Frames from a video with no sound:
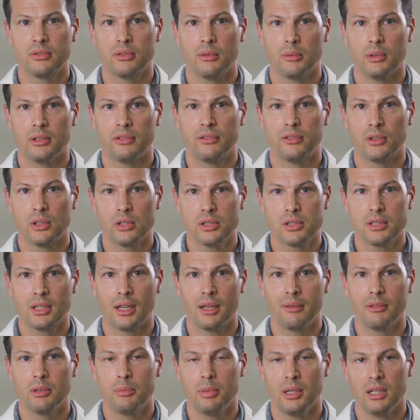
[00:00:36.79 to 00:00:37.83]
from the first
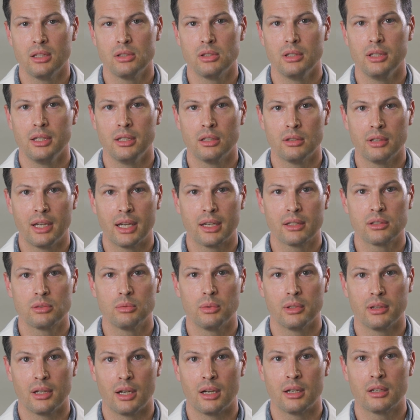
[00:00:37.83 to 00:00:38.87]
time the patient interacts
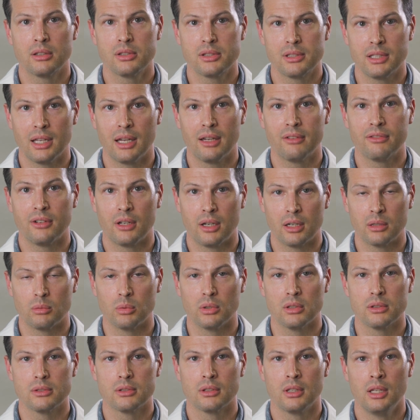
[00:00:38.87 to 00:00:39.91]
with our staff
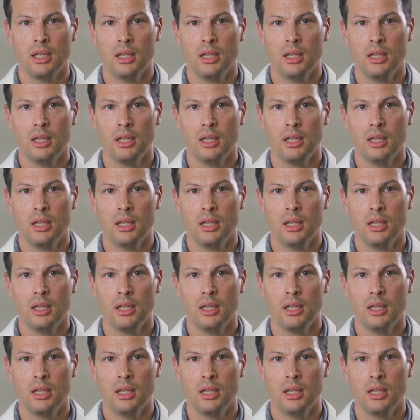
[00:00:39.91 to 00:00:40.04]
onwards.